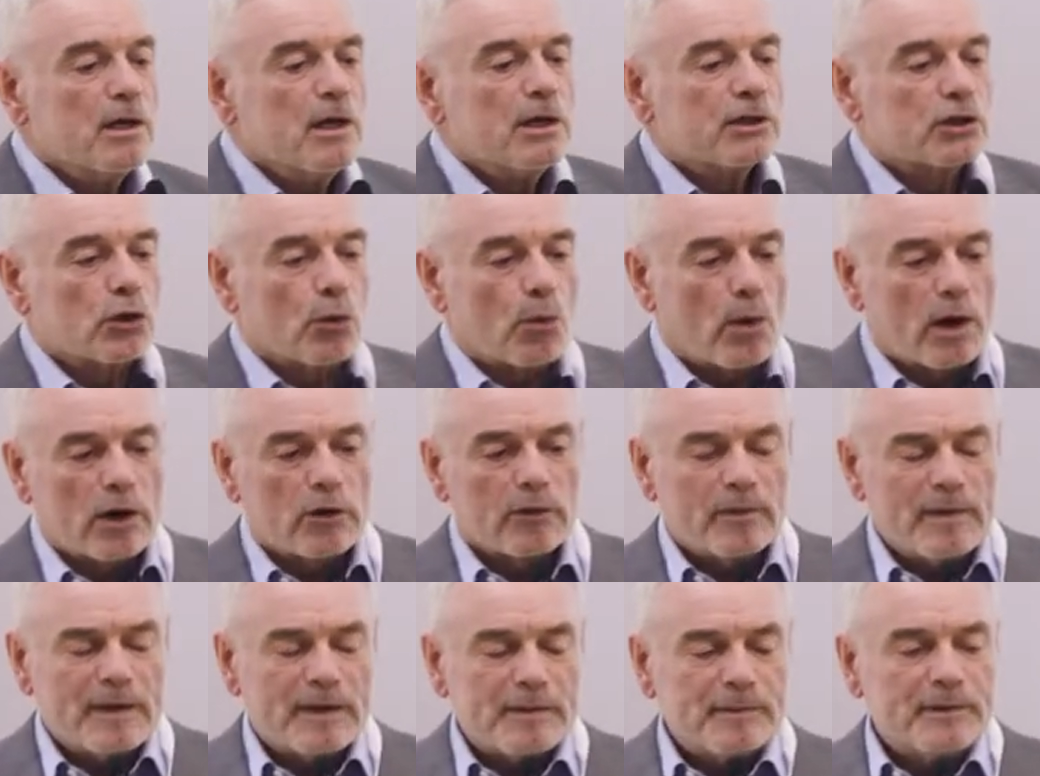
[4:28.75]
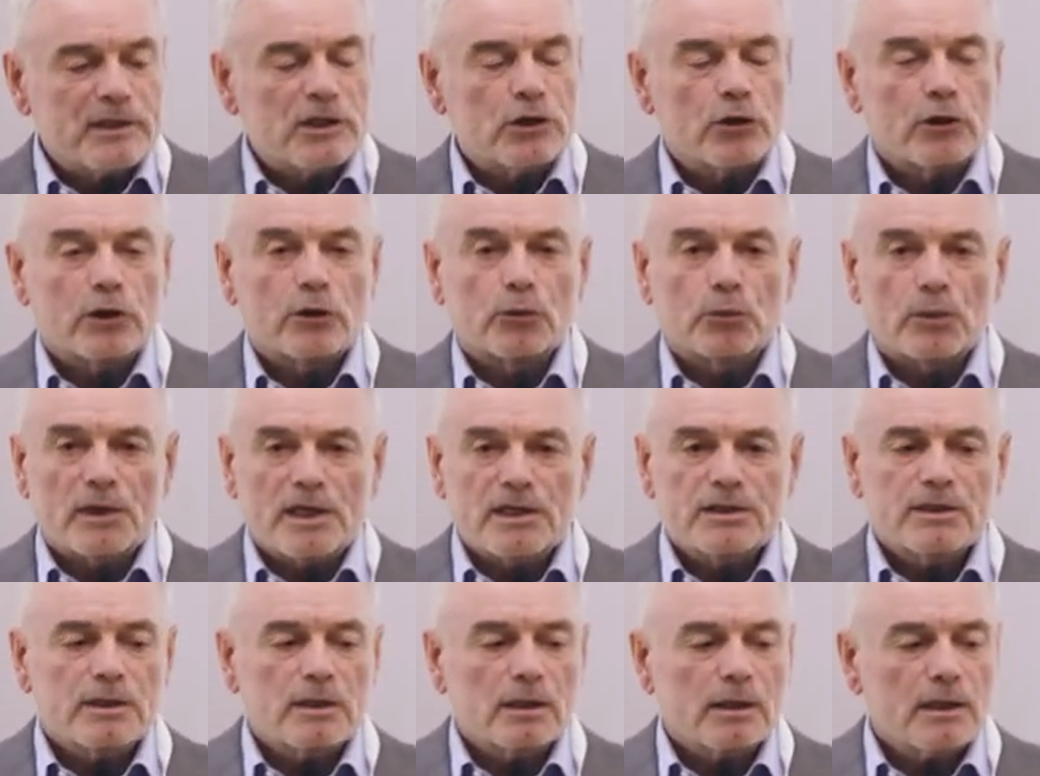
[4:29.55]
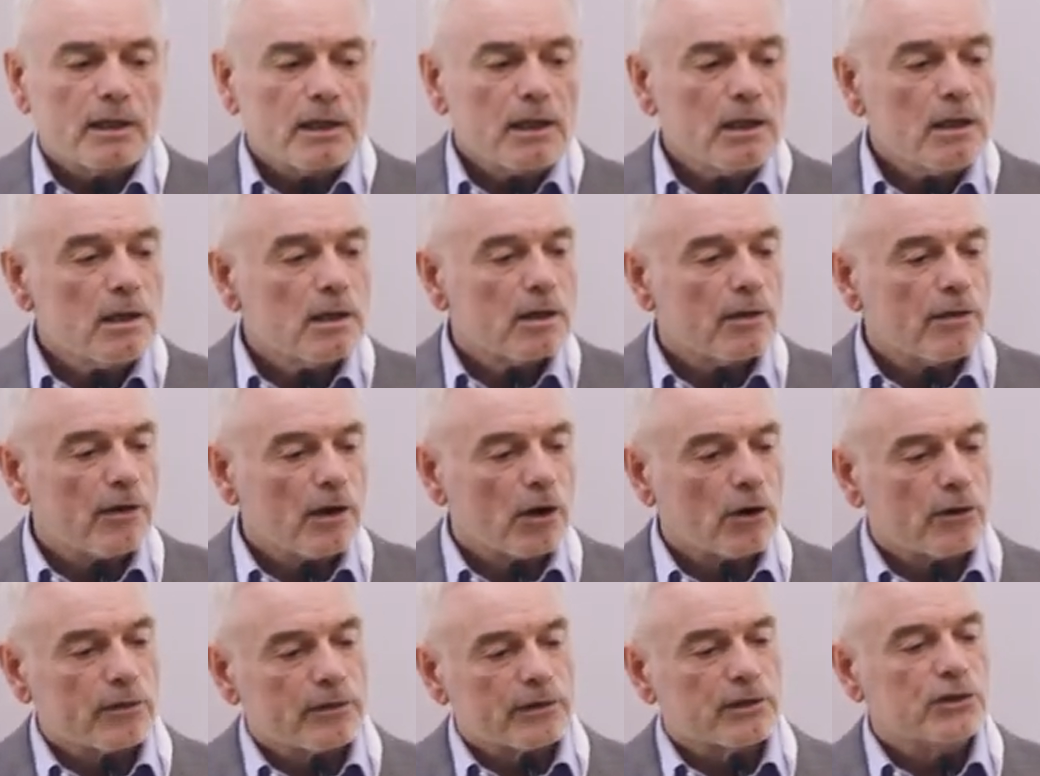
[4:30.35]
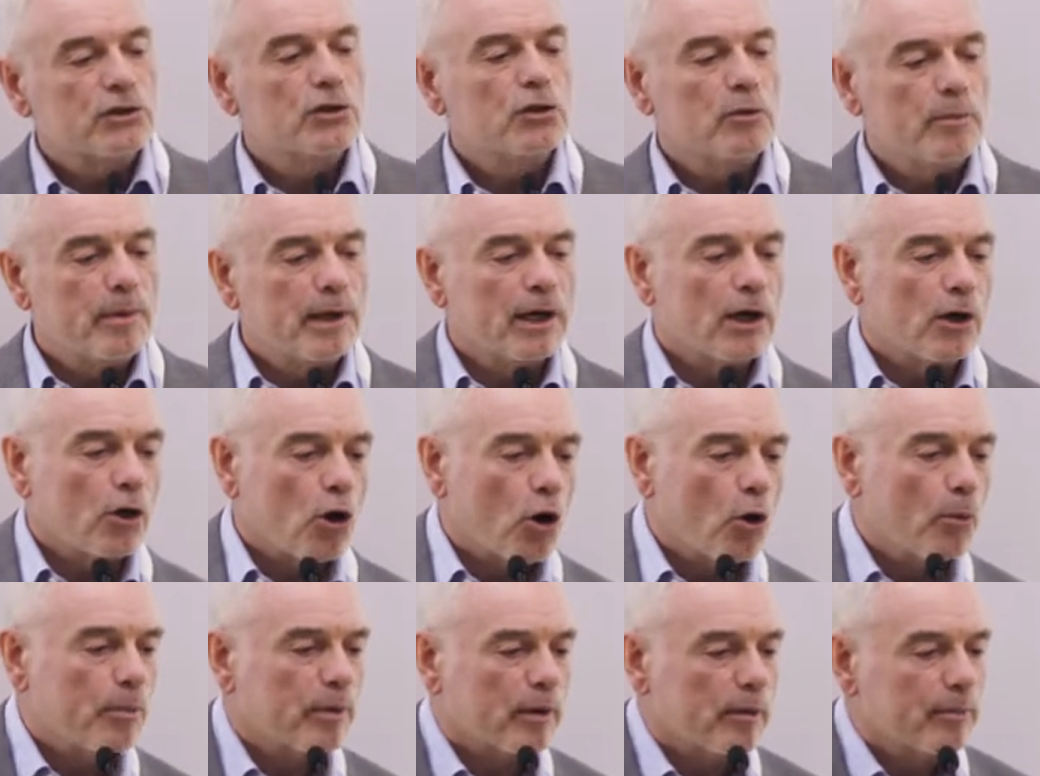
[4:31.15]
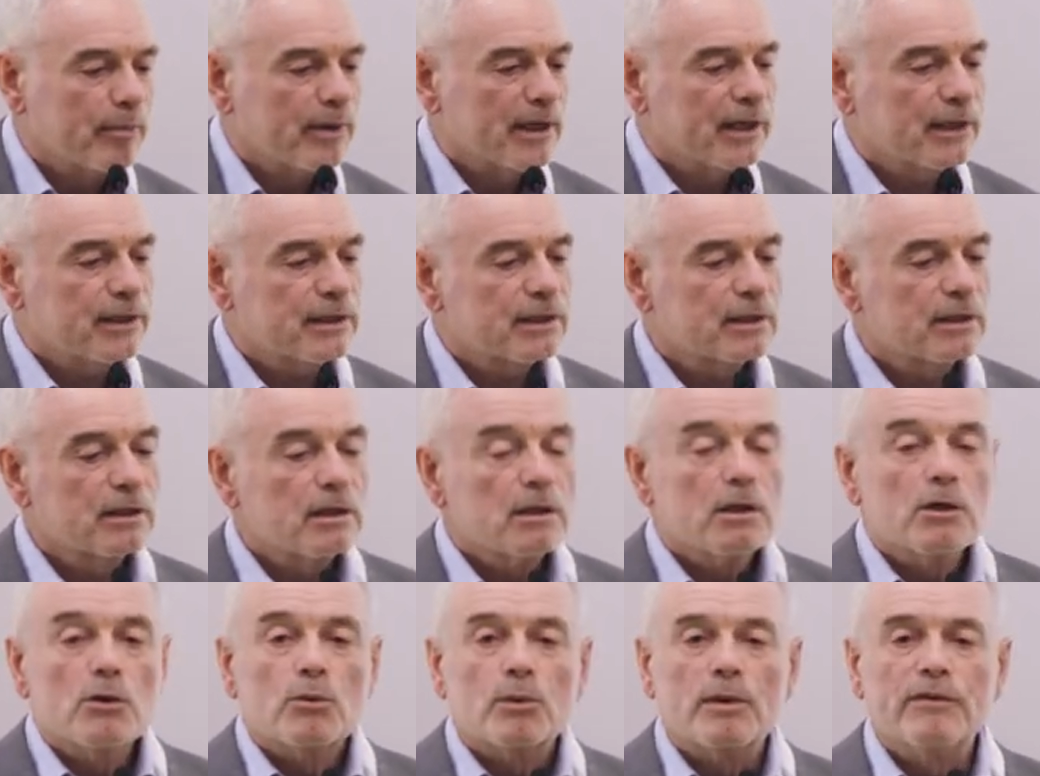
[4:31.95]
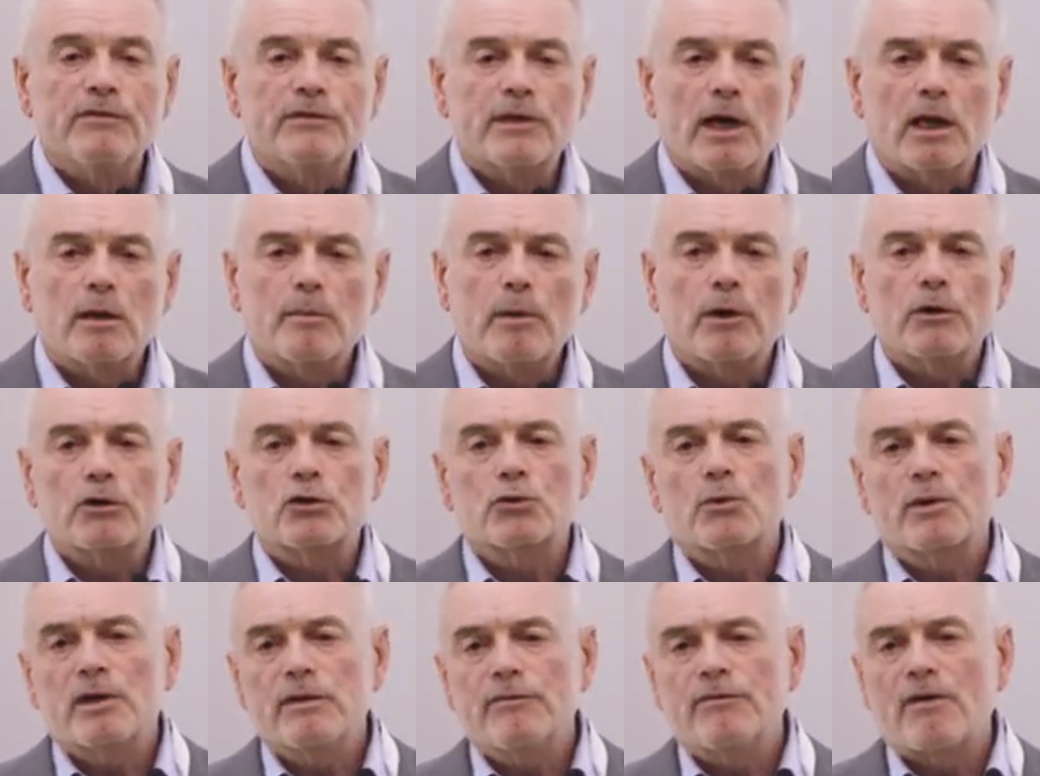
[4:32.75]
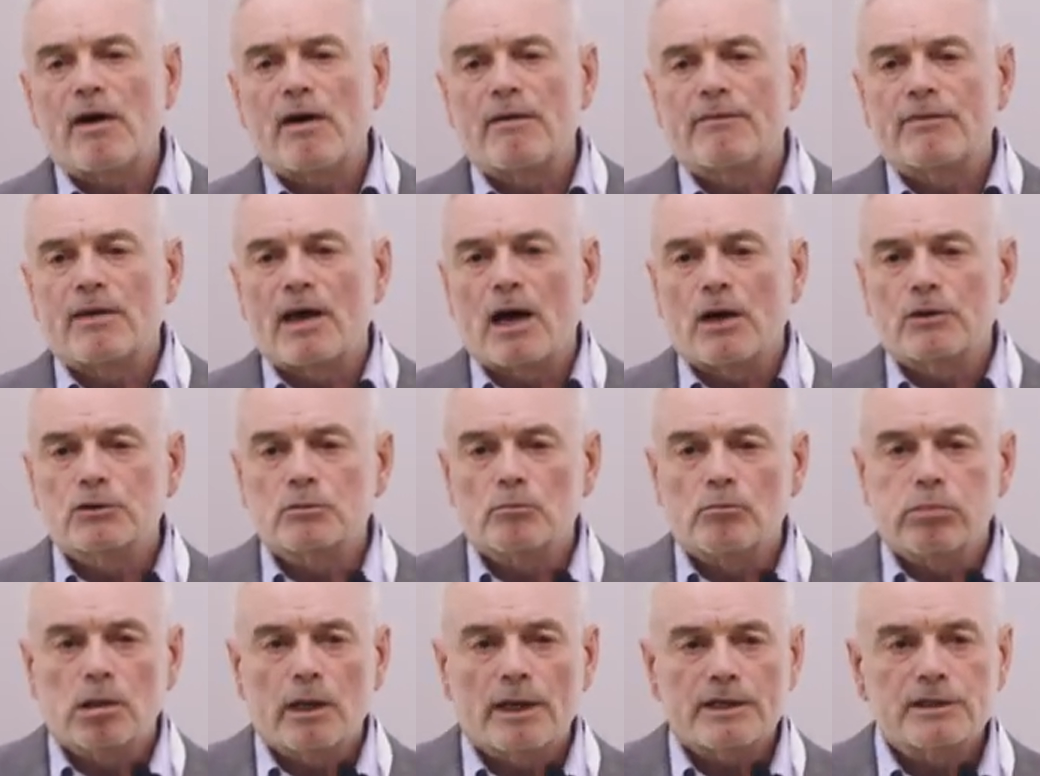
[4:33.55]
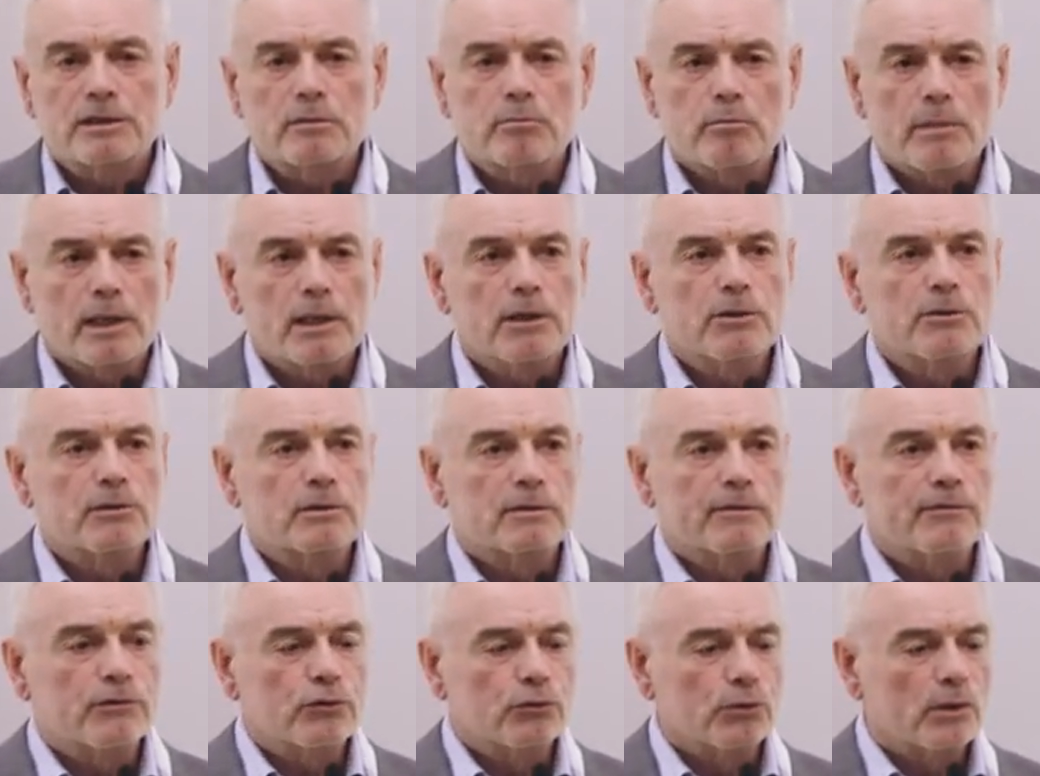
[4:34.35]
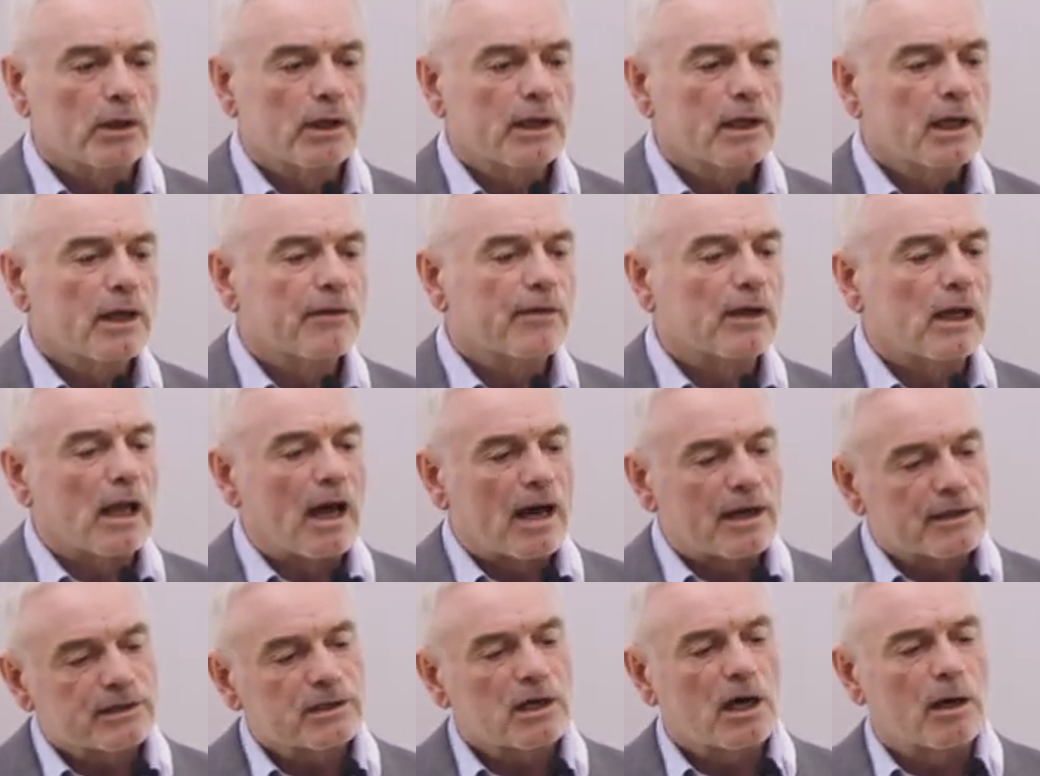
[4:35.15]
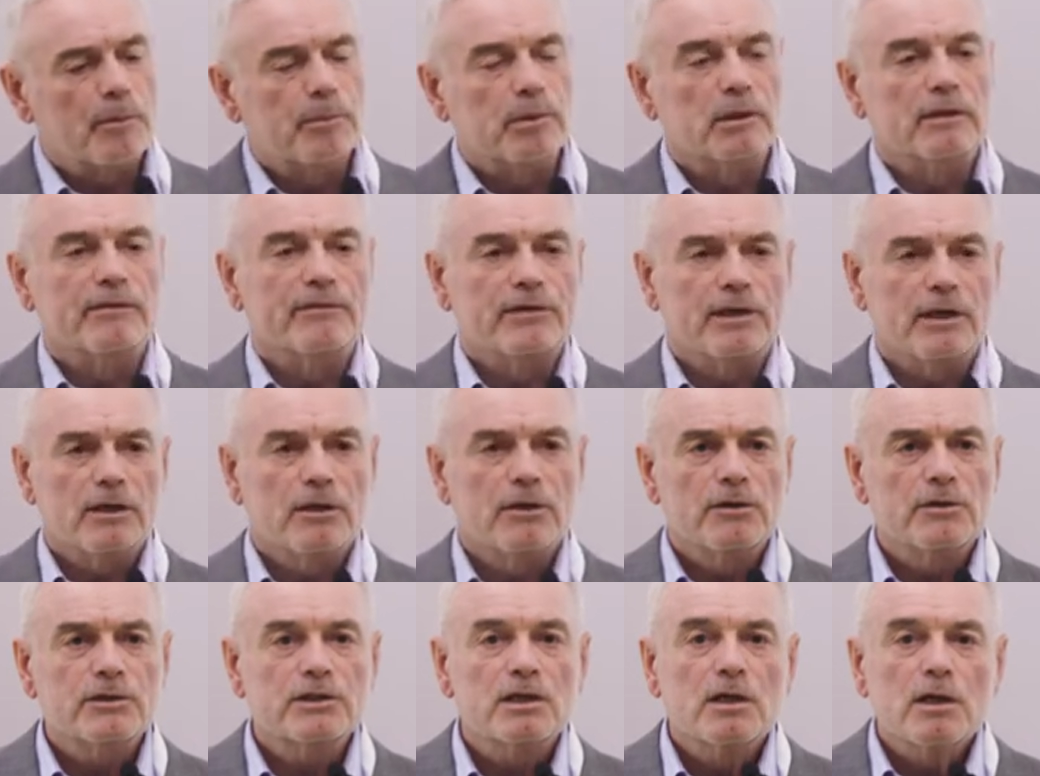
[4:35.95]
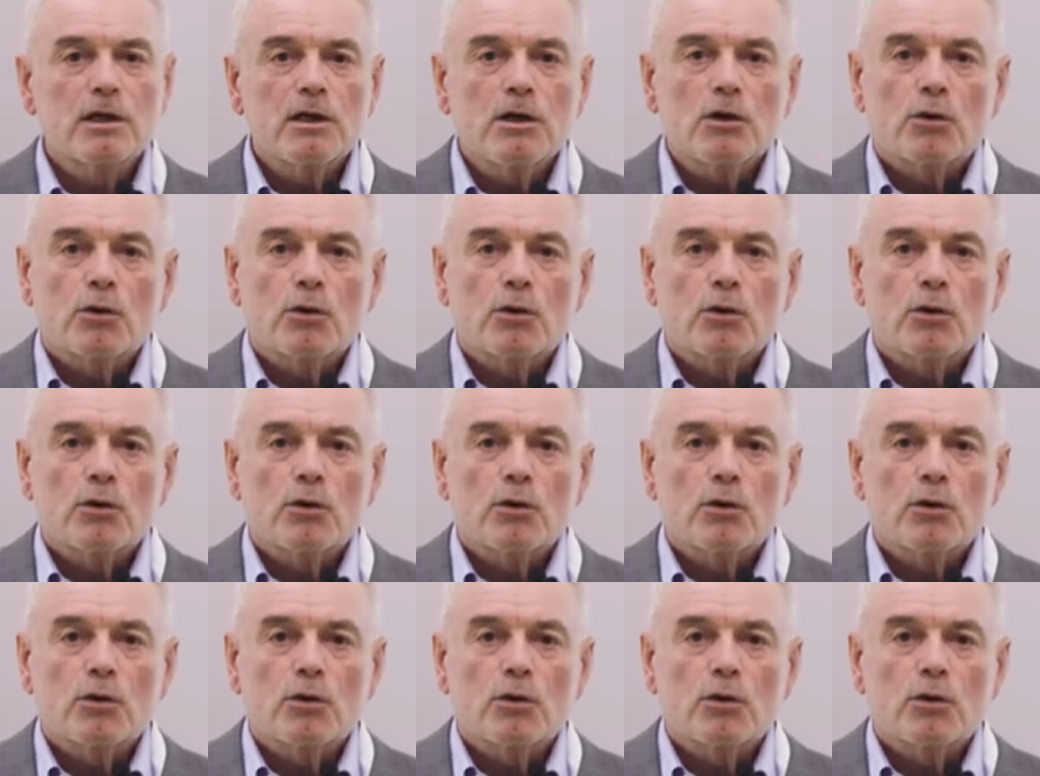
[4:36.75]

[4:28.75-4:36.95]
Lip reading: So what are we doing recently? There are the two big open pits. We've done about 25,000 plus meters of drilling in the last couple of years.